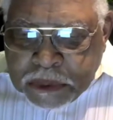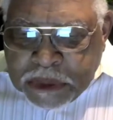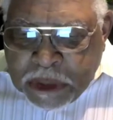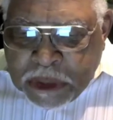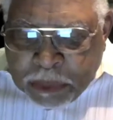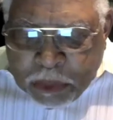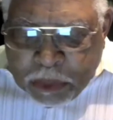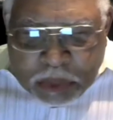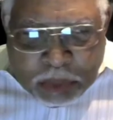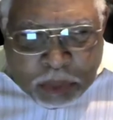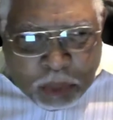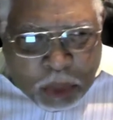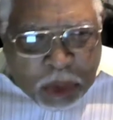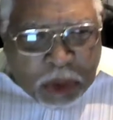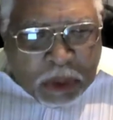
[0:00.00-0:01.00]
and the
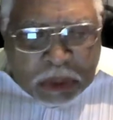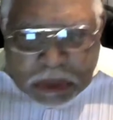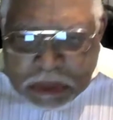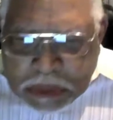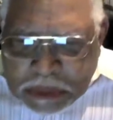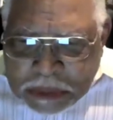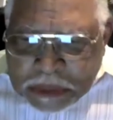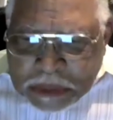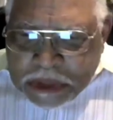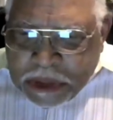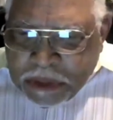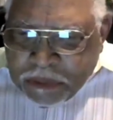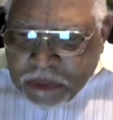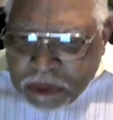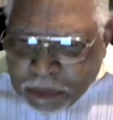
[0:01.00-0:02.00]
world
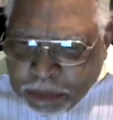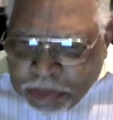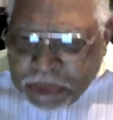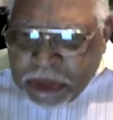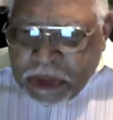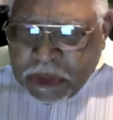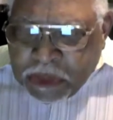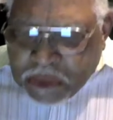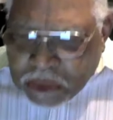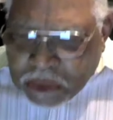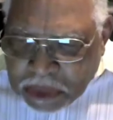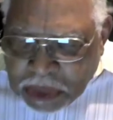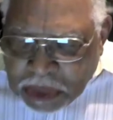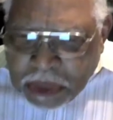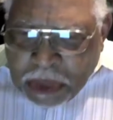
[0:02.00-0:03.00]
give you peace,
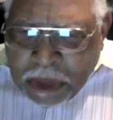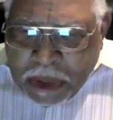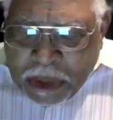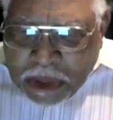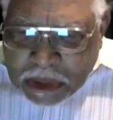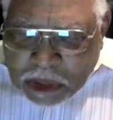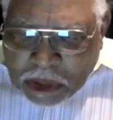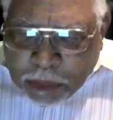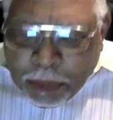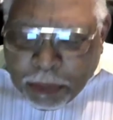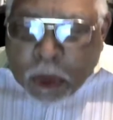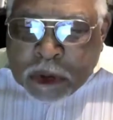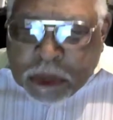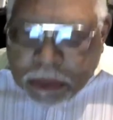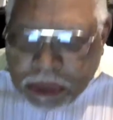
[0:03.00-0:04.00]
and it's
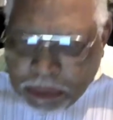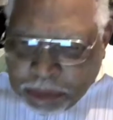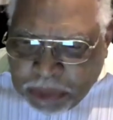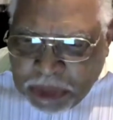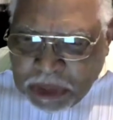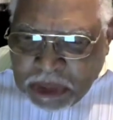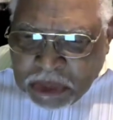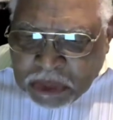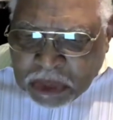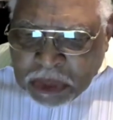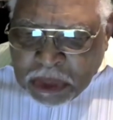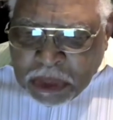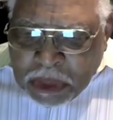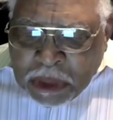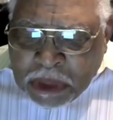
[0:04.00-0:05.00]
supposed to be peace
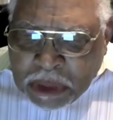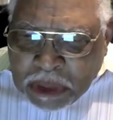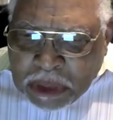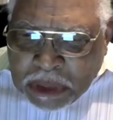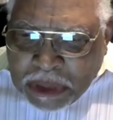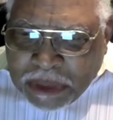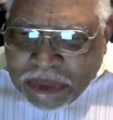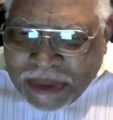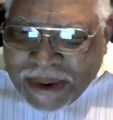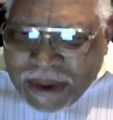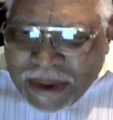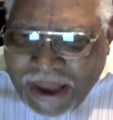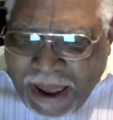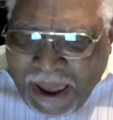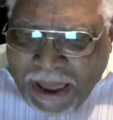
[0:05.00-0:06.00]
in their
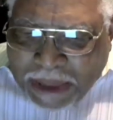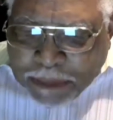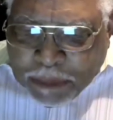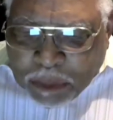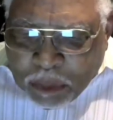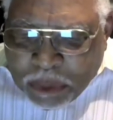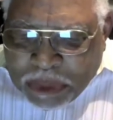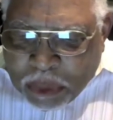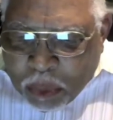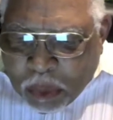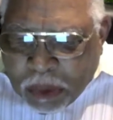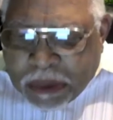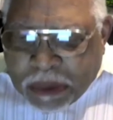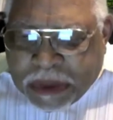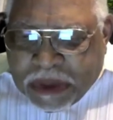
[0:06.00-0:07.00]
eyes, but when the
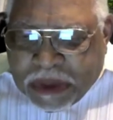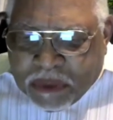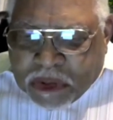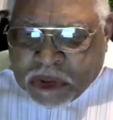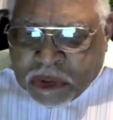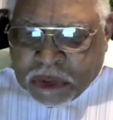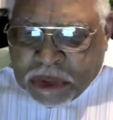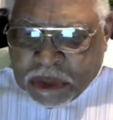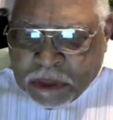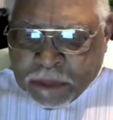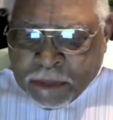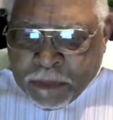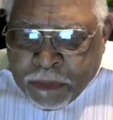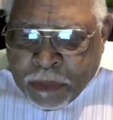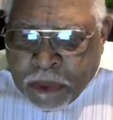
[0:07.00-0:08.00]
world give it to you,
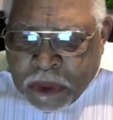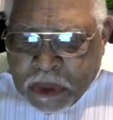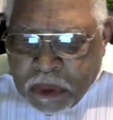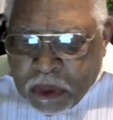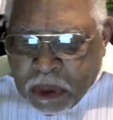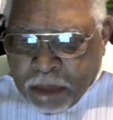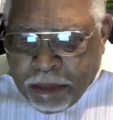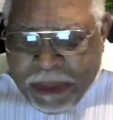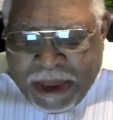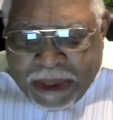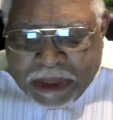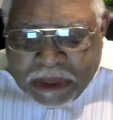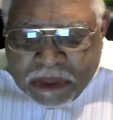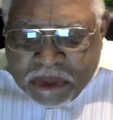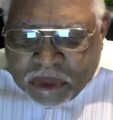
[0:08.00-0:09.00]
you are
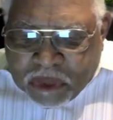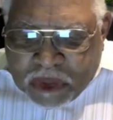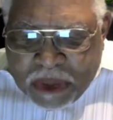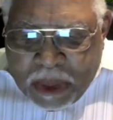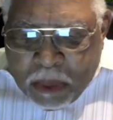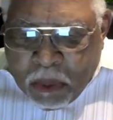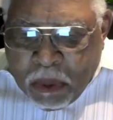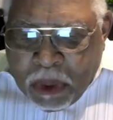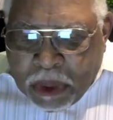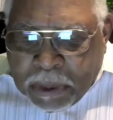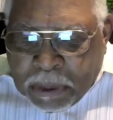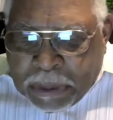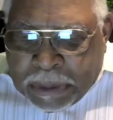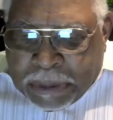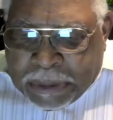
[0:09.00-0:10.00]
back in the same rut.
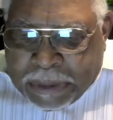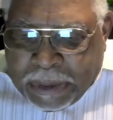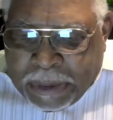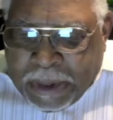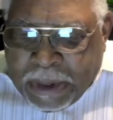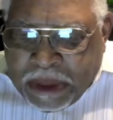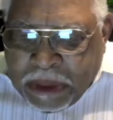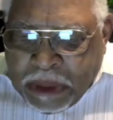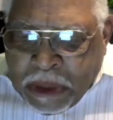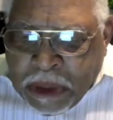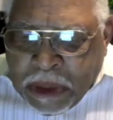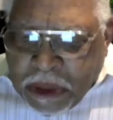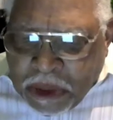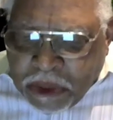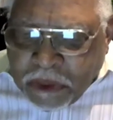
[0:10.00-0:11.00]
And again,
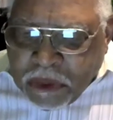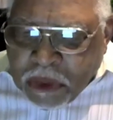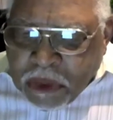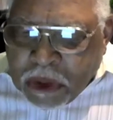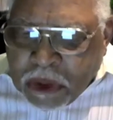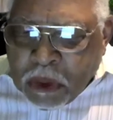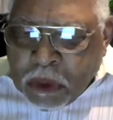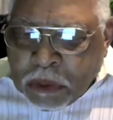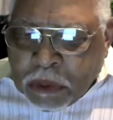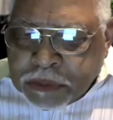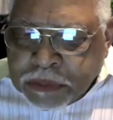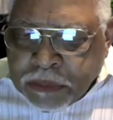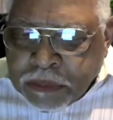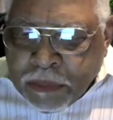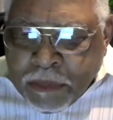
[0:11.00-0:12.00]
here you go,
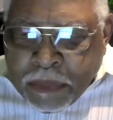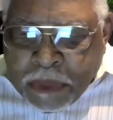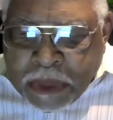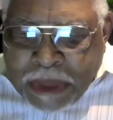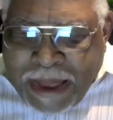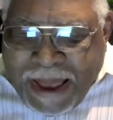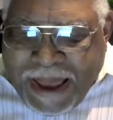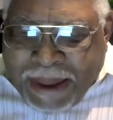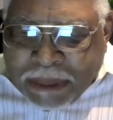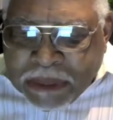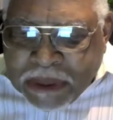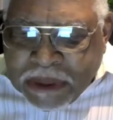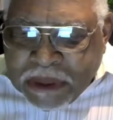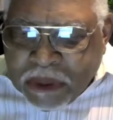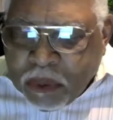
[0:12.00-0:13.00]
out
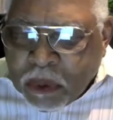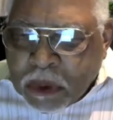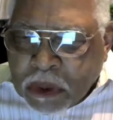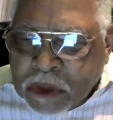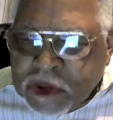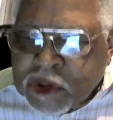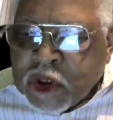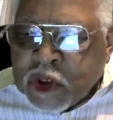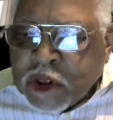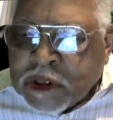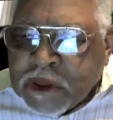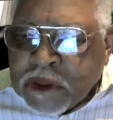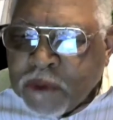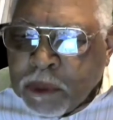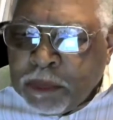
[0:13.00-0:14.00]
in the world
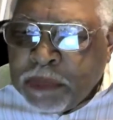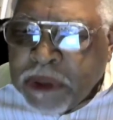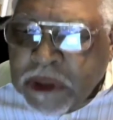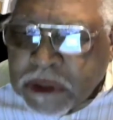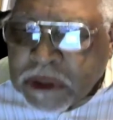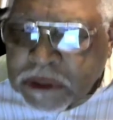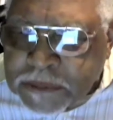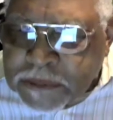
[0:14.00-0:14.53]
searching for peace.